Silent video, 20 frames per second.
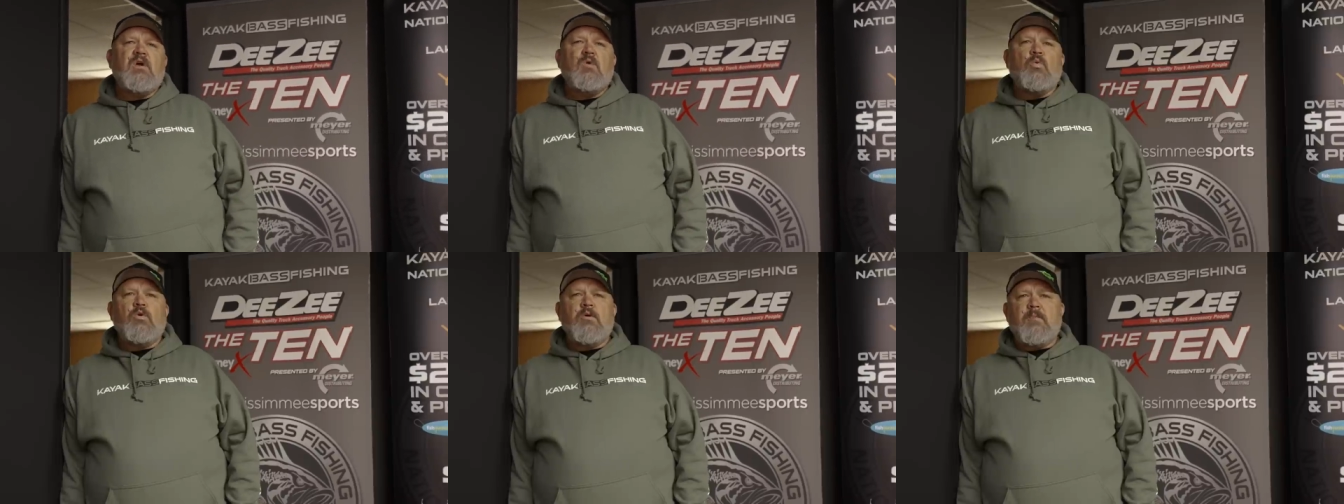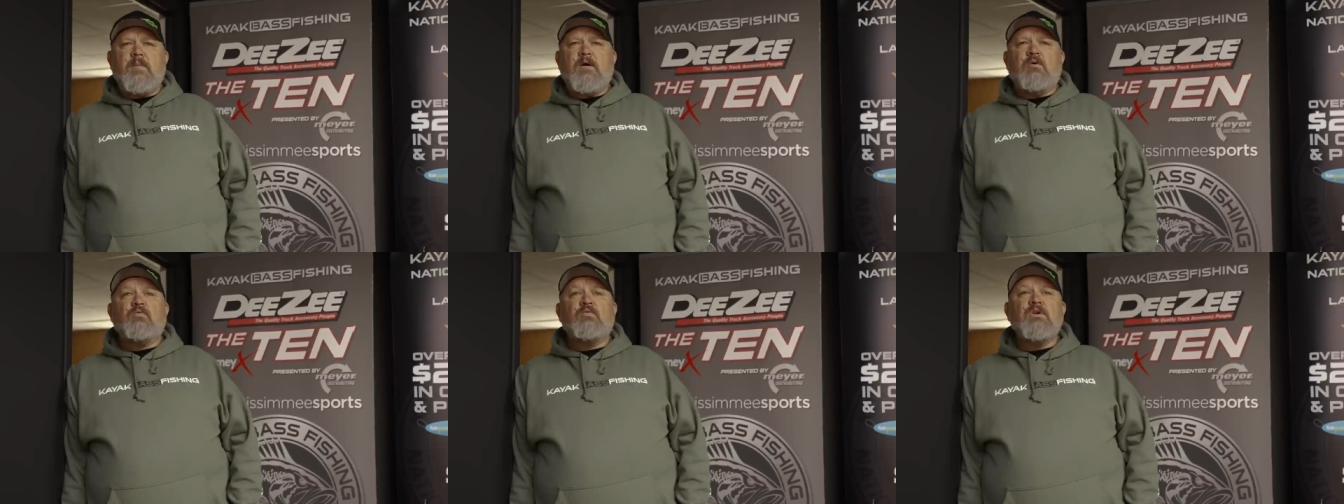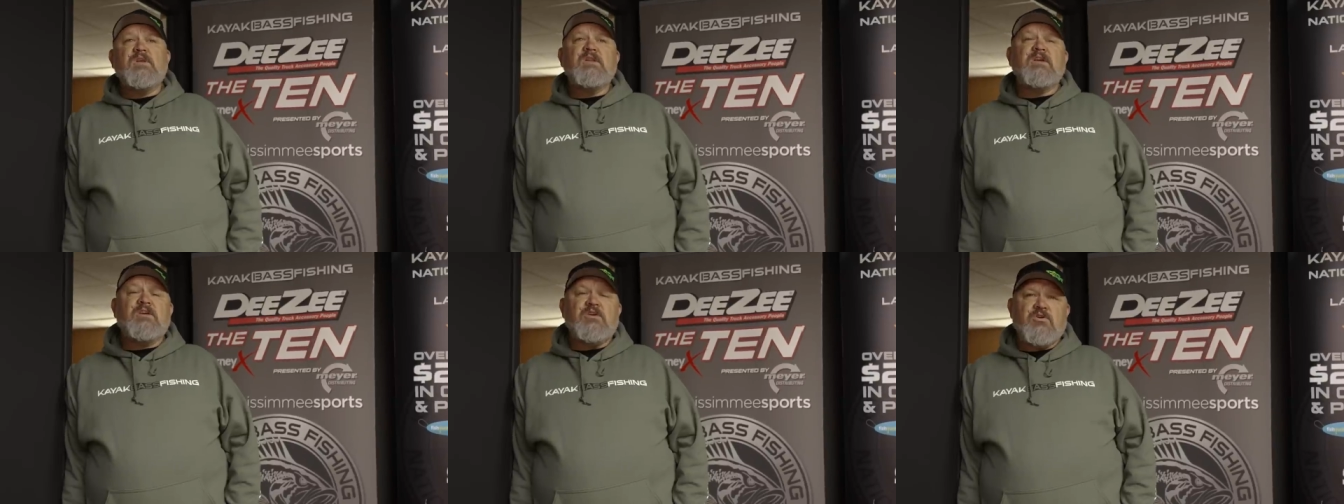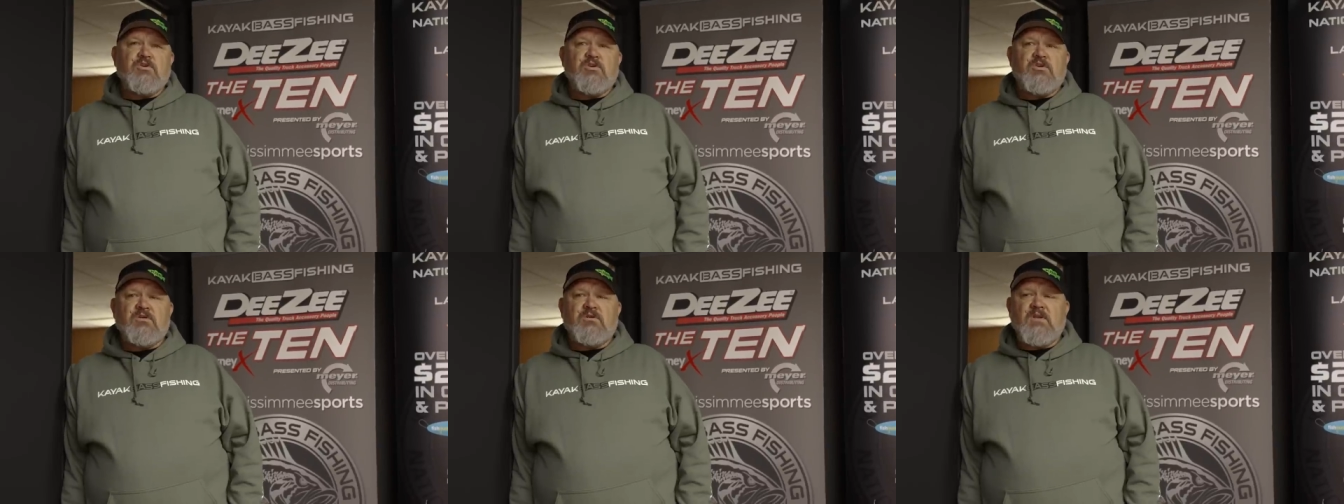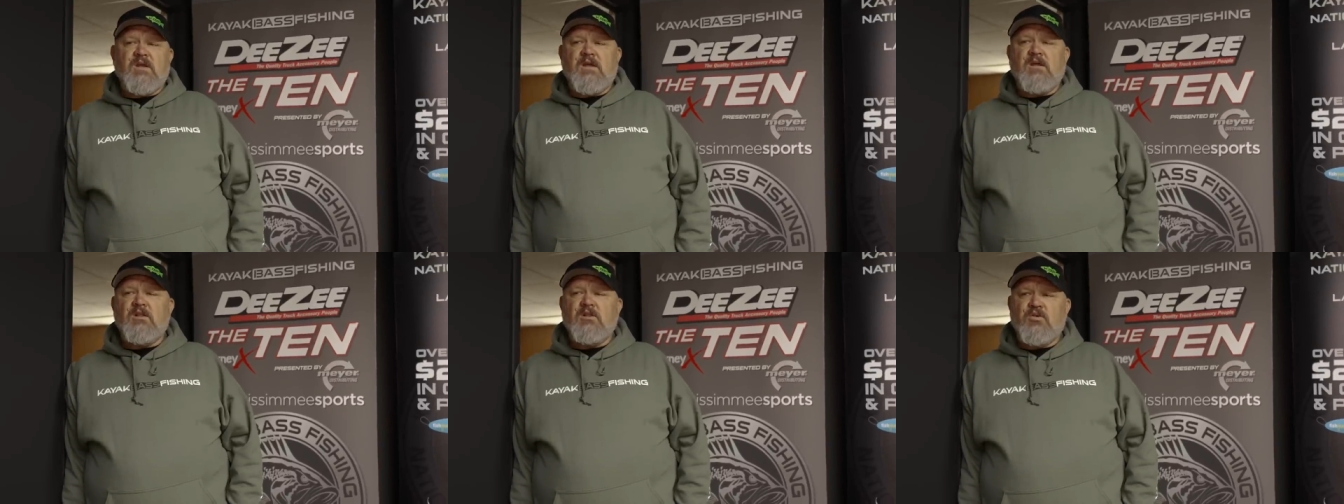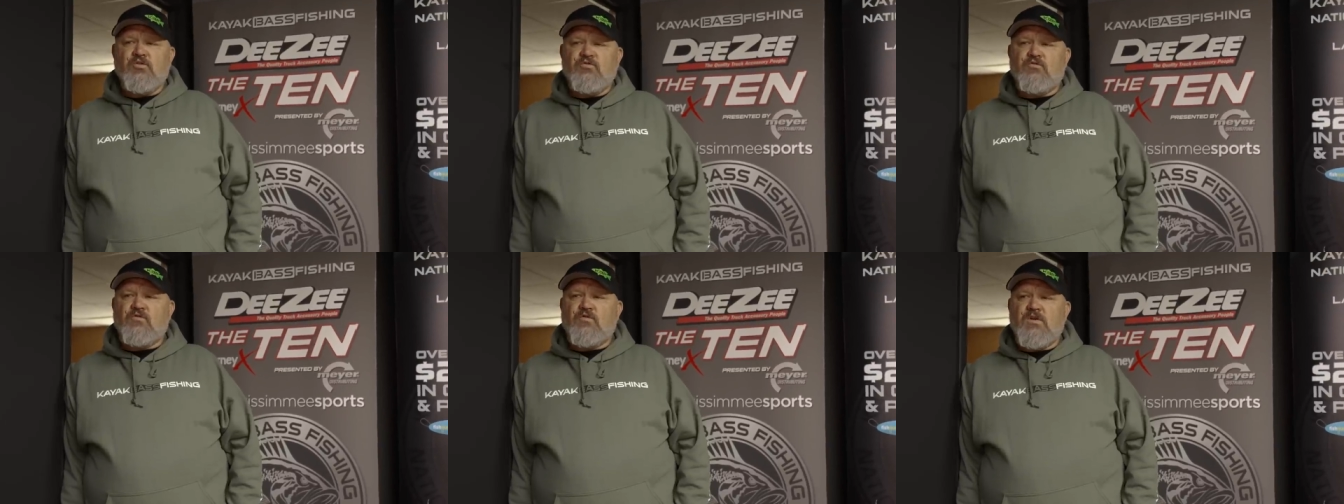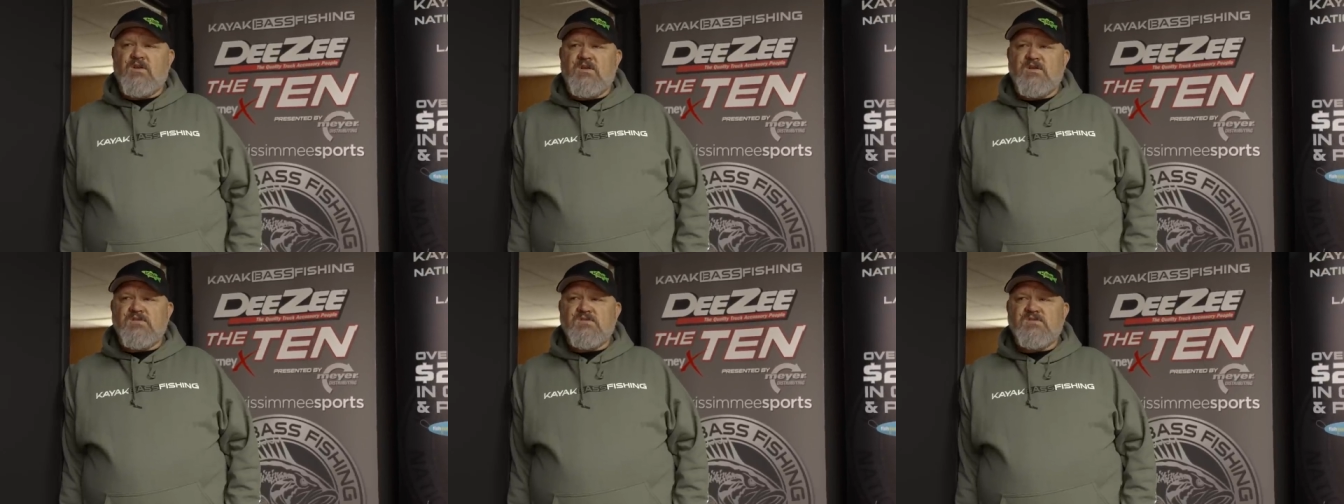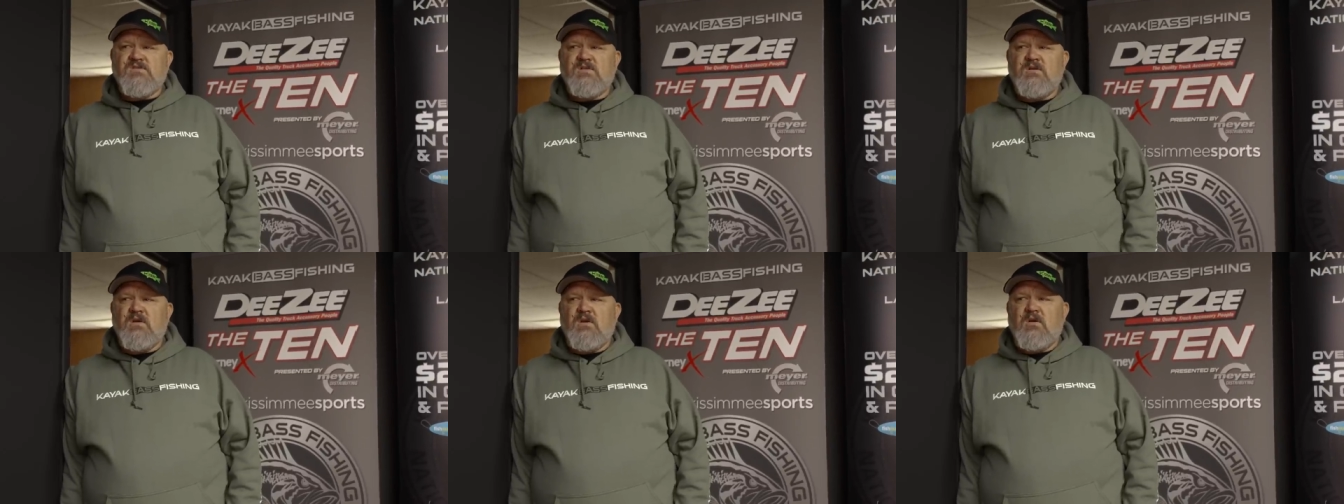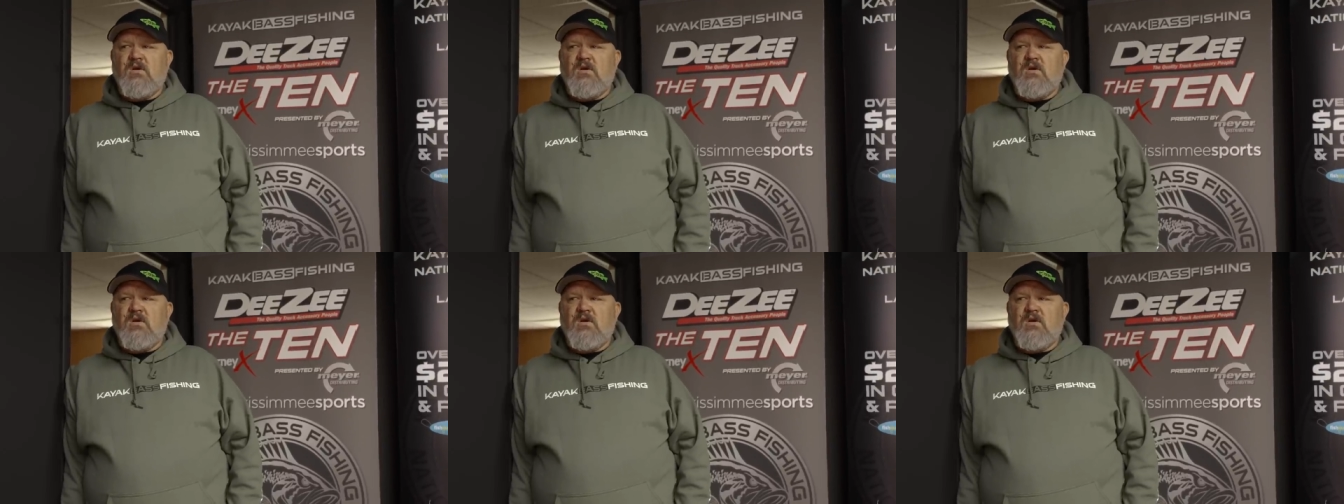one of my really good and close friends